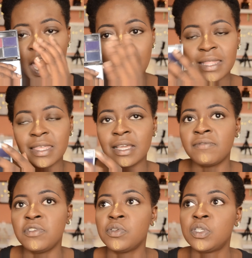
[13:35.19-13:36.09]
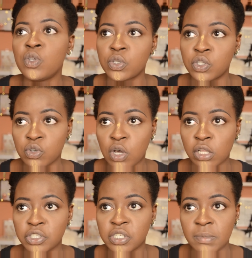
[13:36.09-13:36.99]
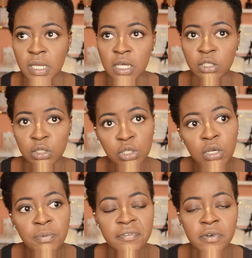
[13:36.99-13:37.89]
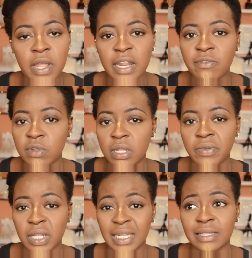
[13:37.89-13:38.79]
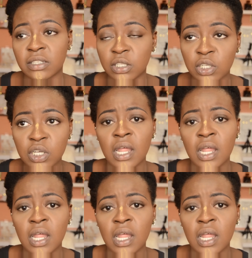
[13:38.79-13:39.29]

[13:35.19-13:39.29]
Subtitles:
and I think I've used those 2 colors to make a look before, and I really, really like the look.